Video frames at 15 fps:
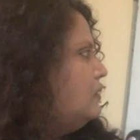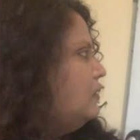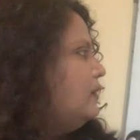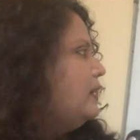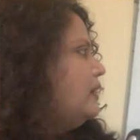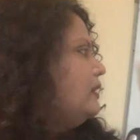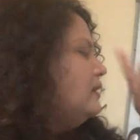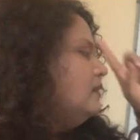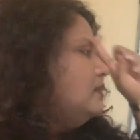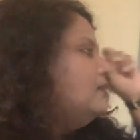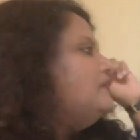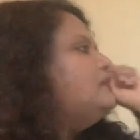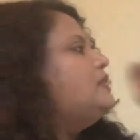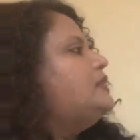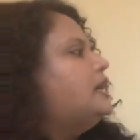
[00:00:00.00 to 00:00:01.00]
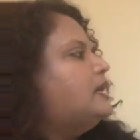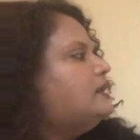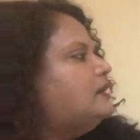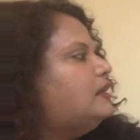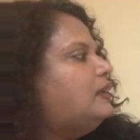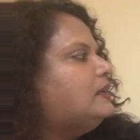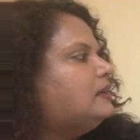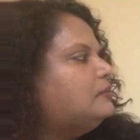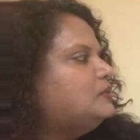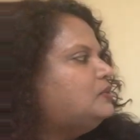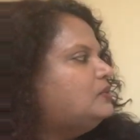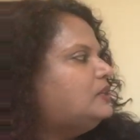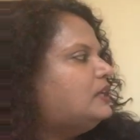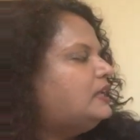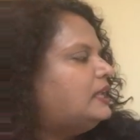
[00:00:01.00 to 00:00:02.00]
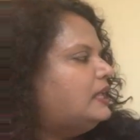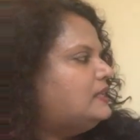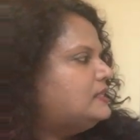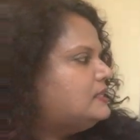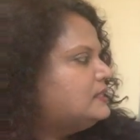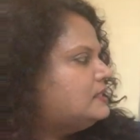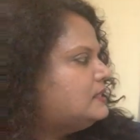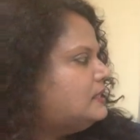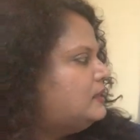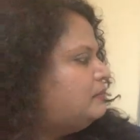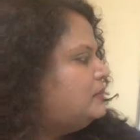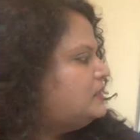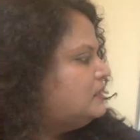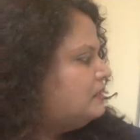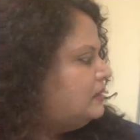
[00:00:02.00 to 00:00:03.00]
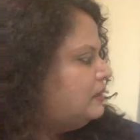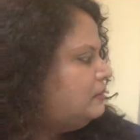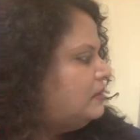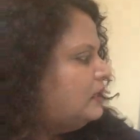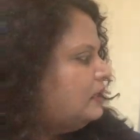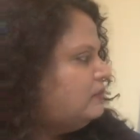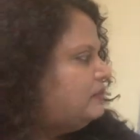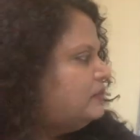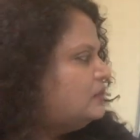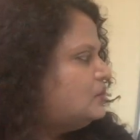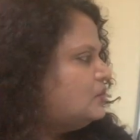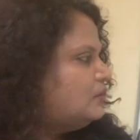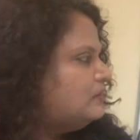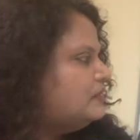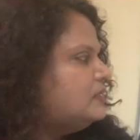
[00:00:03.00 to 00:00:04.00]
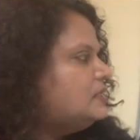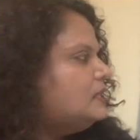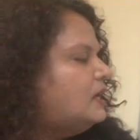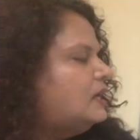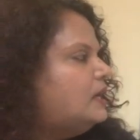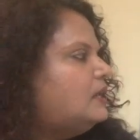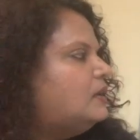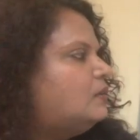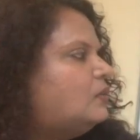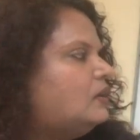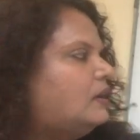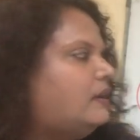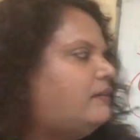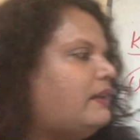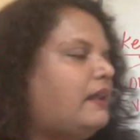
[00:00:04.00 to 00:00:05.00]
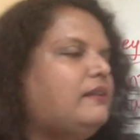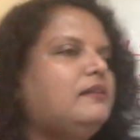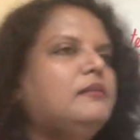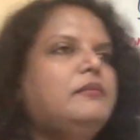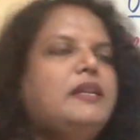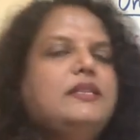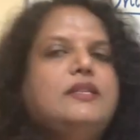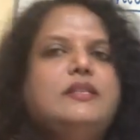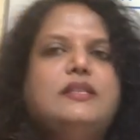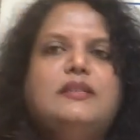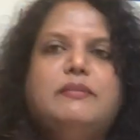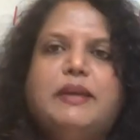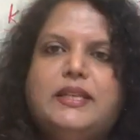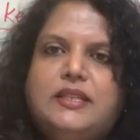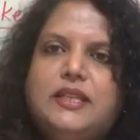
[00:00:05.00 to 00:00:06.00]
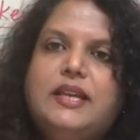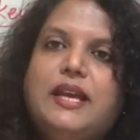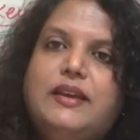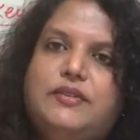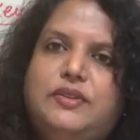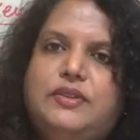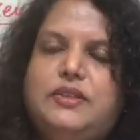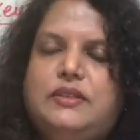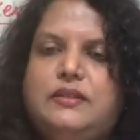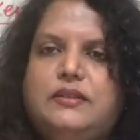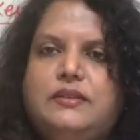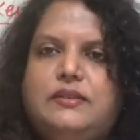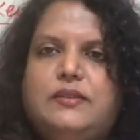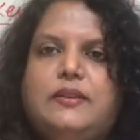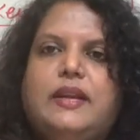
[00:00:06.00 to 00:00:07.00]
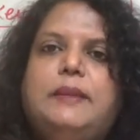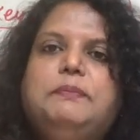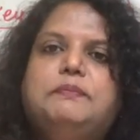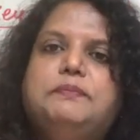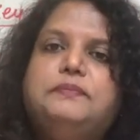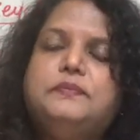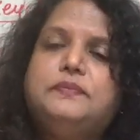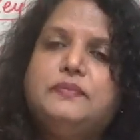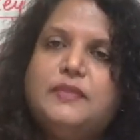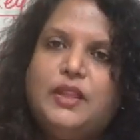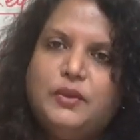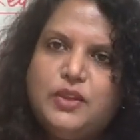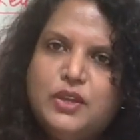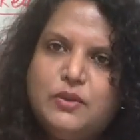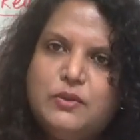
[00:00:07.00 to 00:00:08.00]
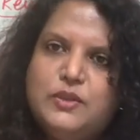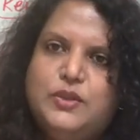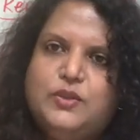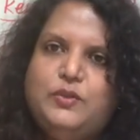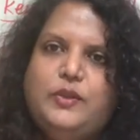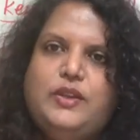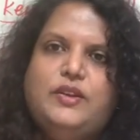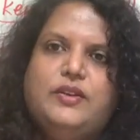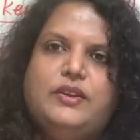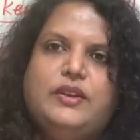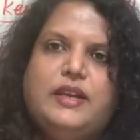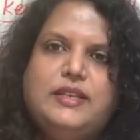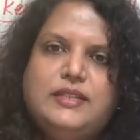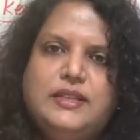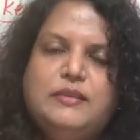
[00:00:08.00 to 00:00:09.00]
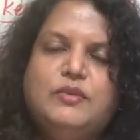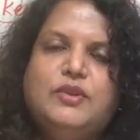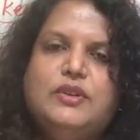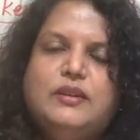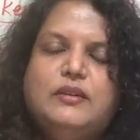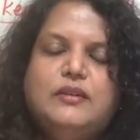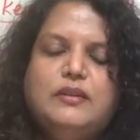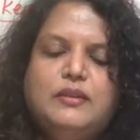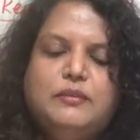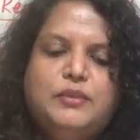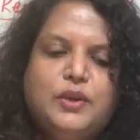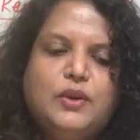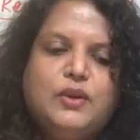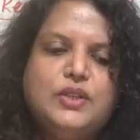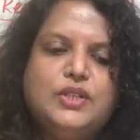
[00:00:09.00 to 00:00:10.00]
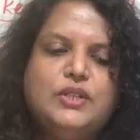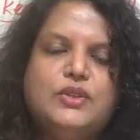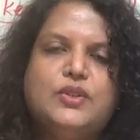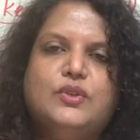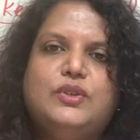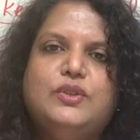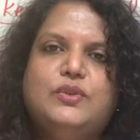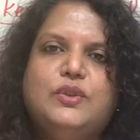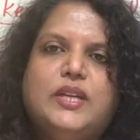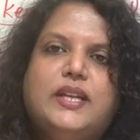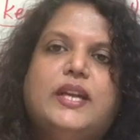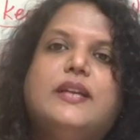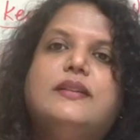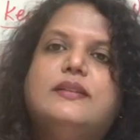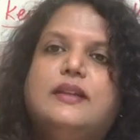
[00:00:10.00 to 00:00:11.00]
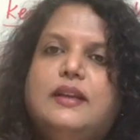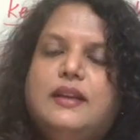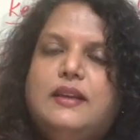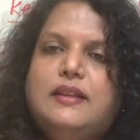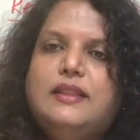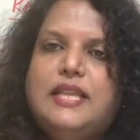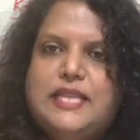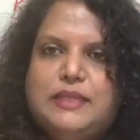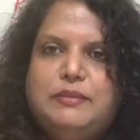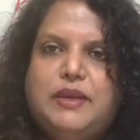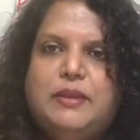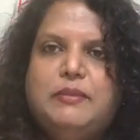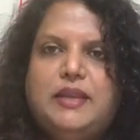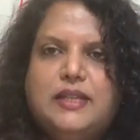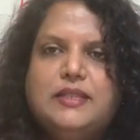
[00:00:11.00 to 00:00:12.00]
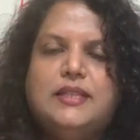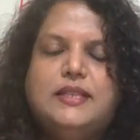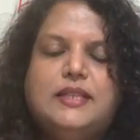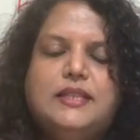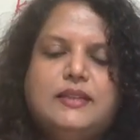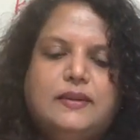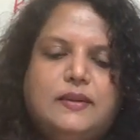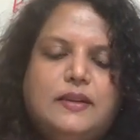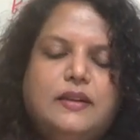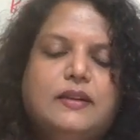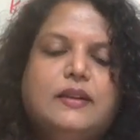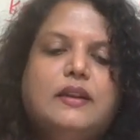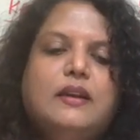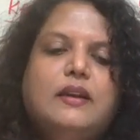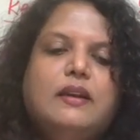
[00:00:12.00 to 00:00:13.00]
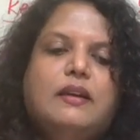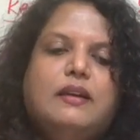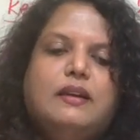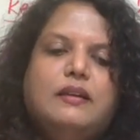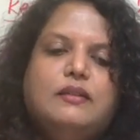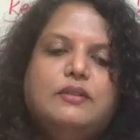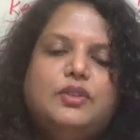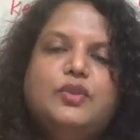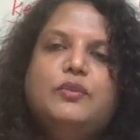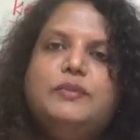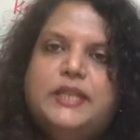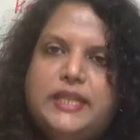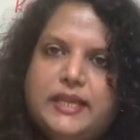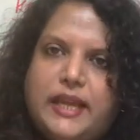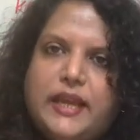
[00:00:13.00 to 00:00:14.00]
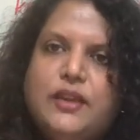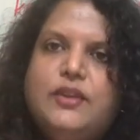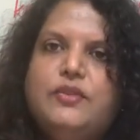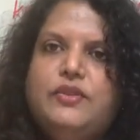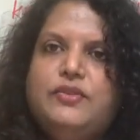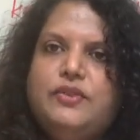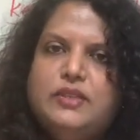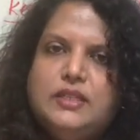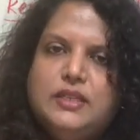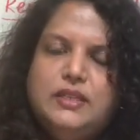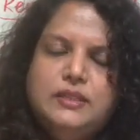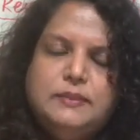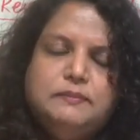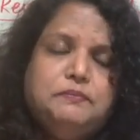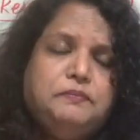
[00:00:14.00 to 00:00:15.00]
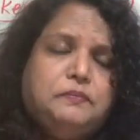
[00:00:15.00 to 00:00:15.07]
all right with that I'll come to the analysis in a bit let me I'll finish off this now what are random and systematic errors right now here also when you're writing about uh, precautions or to conduct the experiment as I said earlier uh, to obtain accurate results